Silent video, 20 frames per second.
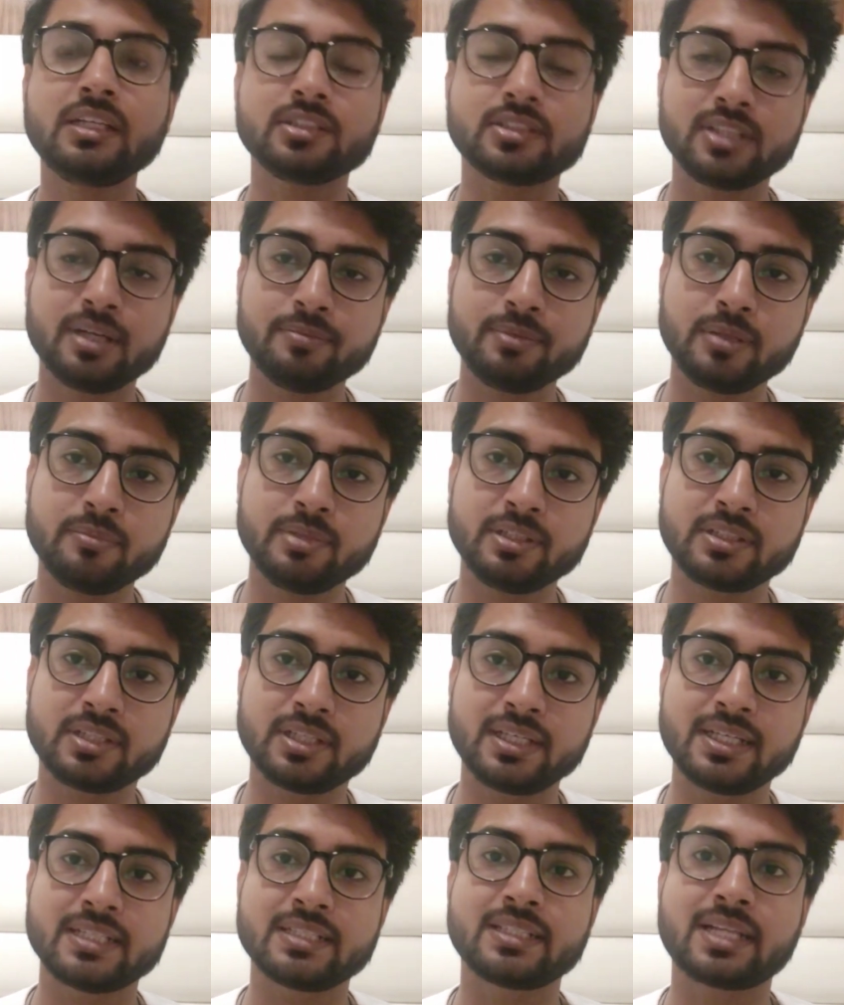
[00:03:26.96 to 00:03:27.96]
Step number
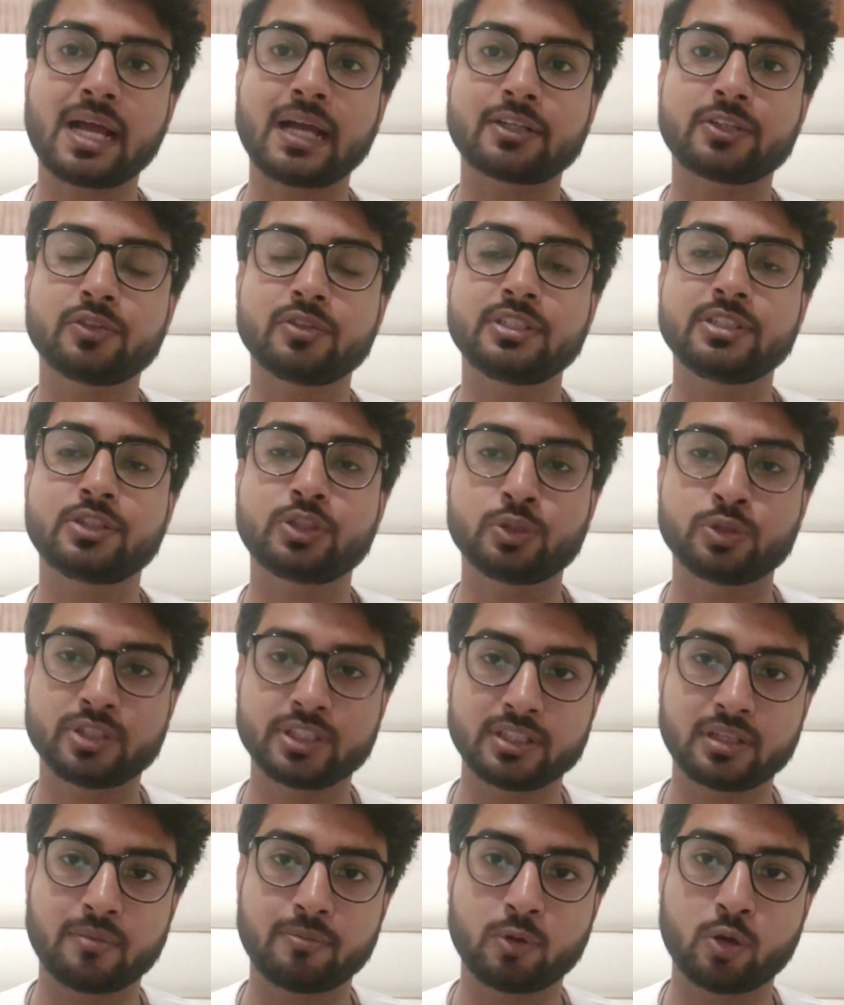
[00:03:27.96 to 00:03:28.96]
3 is actually
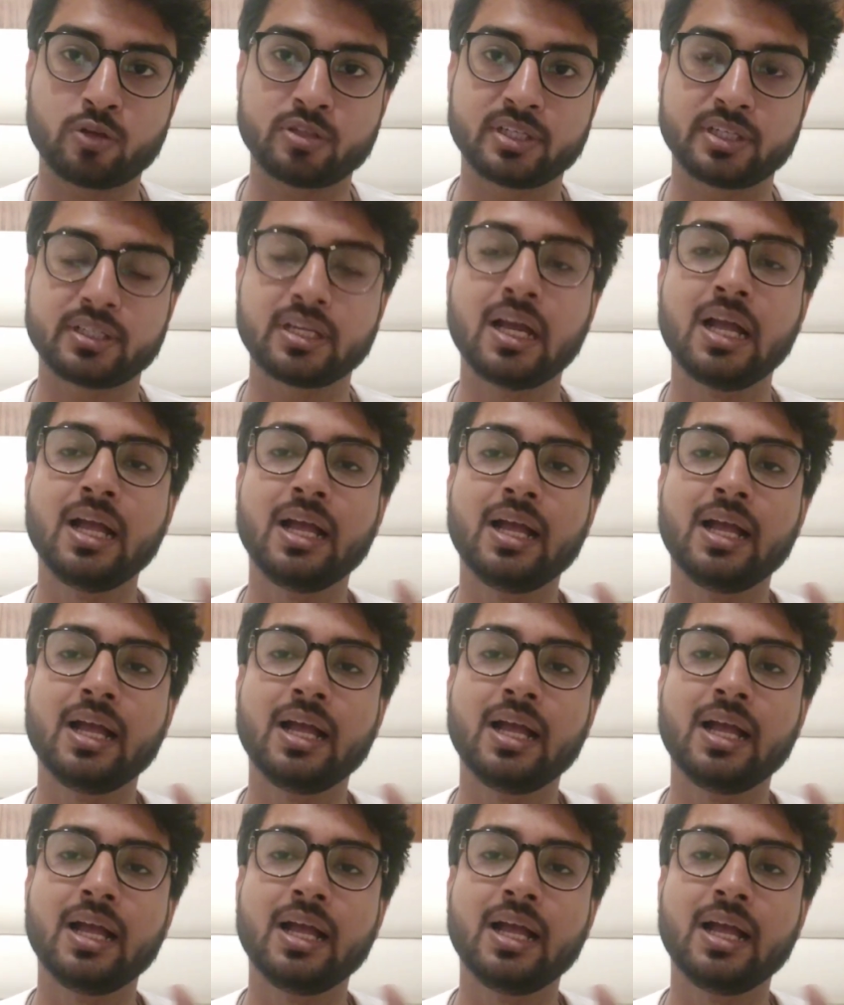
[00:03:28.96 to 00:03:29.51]
choosing the project.